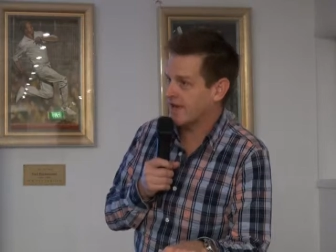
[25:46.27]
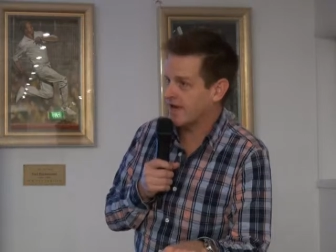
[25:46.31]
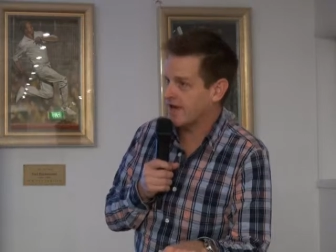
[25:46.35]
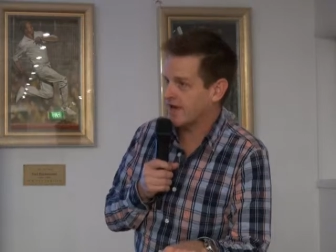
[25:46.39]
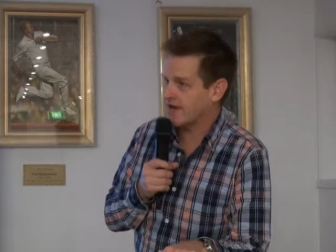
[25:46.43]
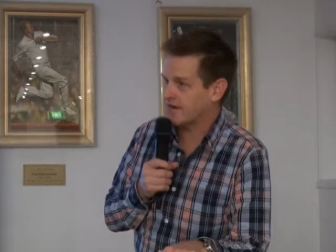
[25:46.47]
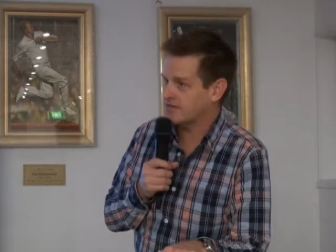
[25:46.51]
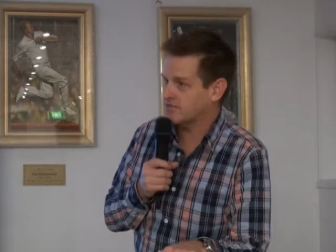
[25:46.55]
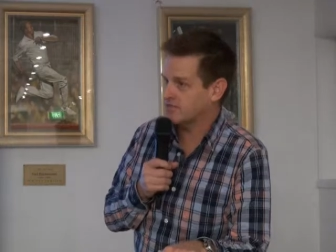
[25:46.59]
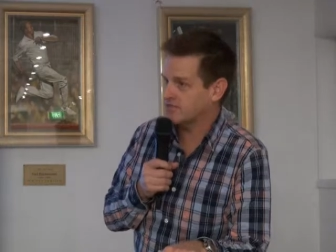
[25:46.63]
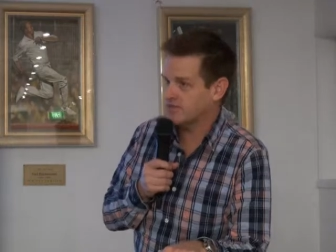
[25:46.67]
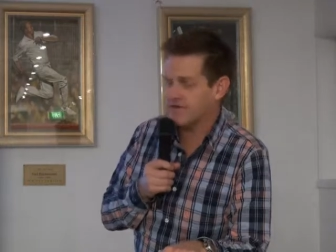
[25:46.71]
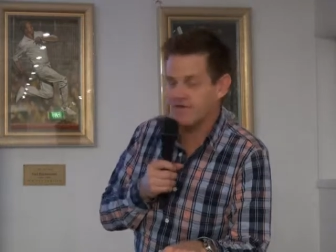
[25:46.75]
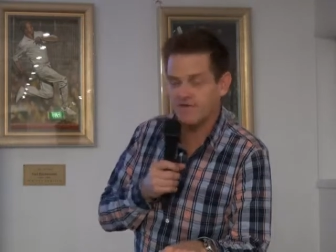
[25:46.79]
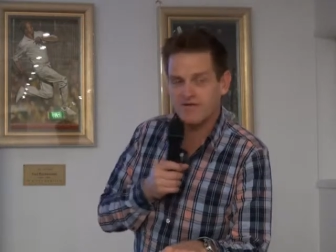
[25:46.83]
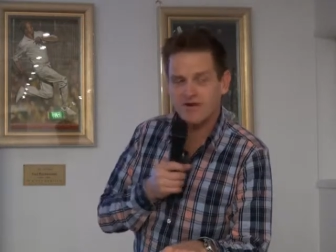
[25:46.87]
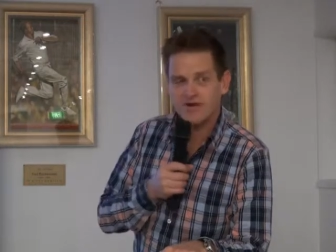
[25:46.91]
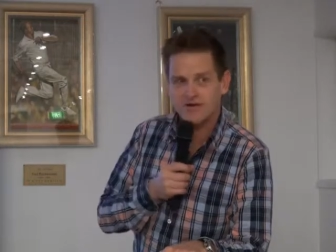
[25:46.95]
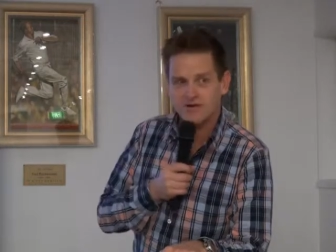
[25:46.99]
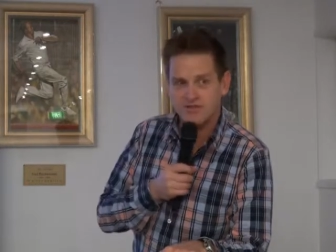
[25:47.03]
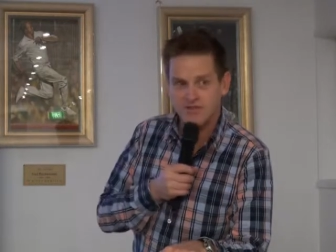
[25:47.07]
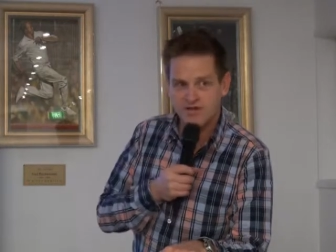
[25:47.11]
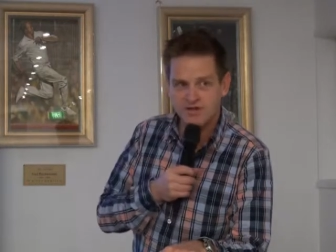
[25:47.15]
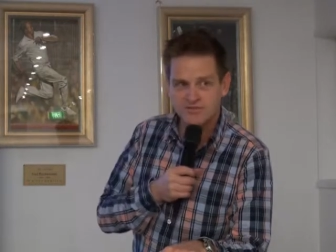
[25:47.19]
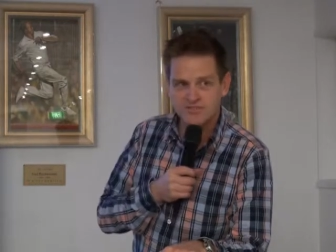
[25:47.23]
the car. Do you know
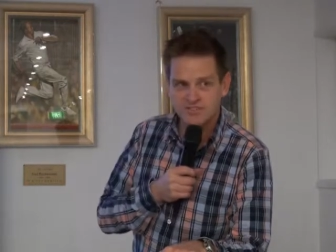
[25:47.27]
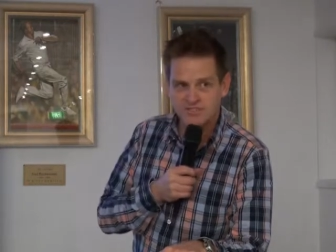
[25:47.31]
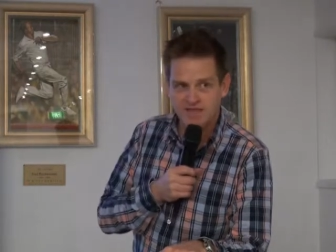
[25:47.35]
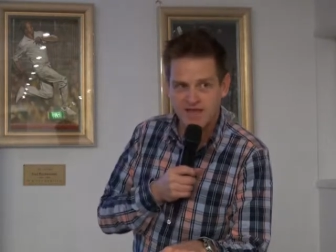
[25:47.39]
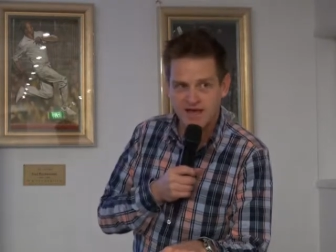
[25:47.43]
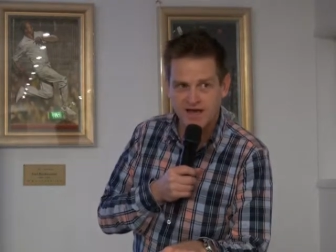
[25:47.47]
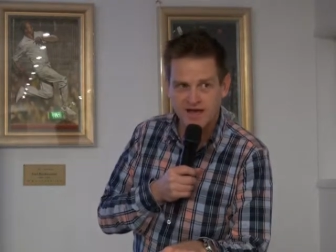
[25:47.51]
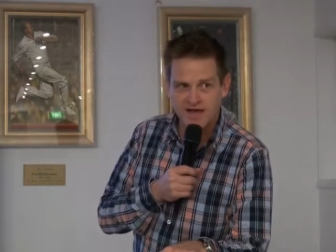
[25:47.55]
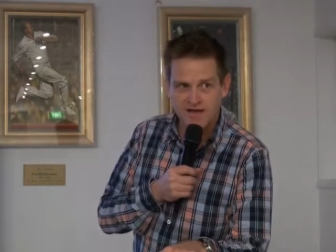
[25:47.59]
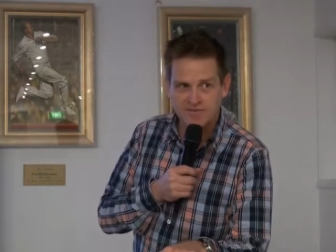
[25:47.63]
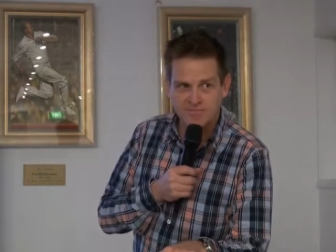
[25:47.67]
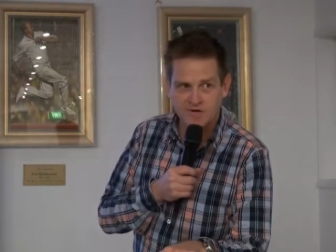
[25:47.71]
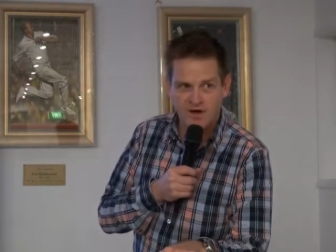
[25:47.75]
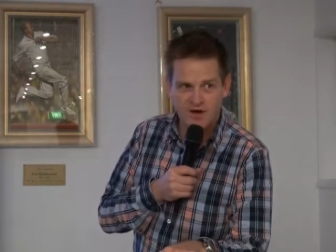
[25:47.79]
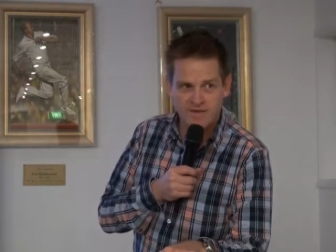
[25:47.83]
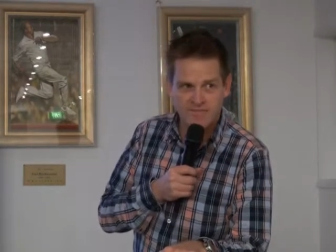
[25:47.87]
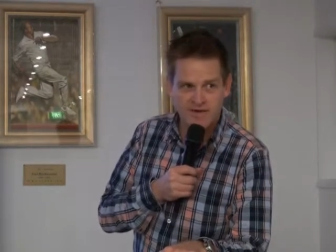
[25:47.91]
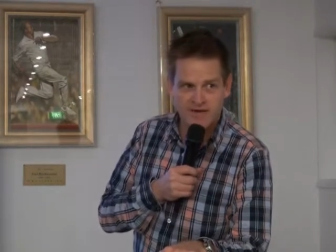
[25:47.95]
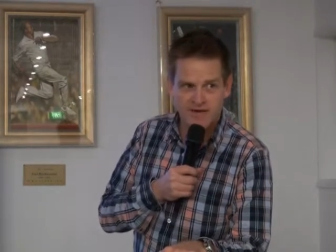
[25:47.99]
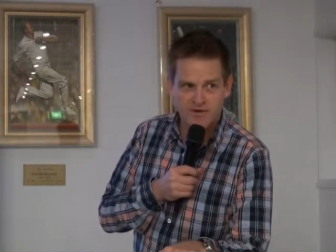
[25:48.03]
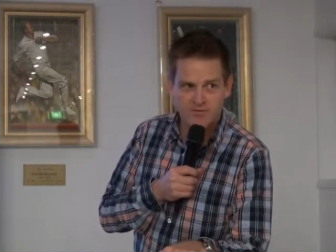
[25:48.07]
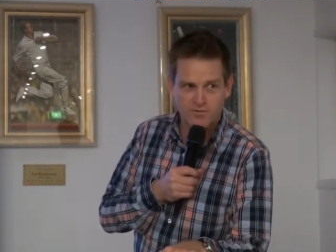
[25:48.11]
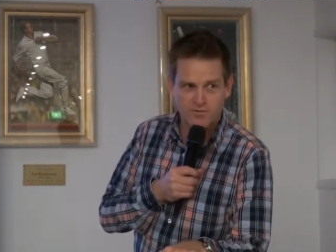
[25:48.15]
how close they are to my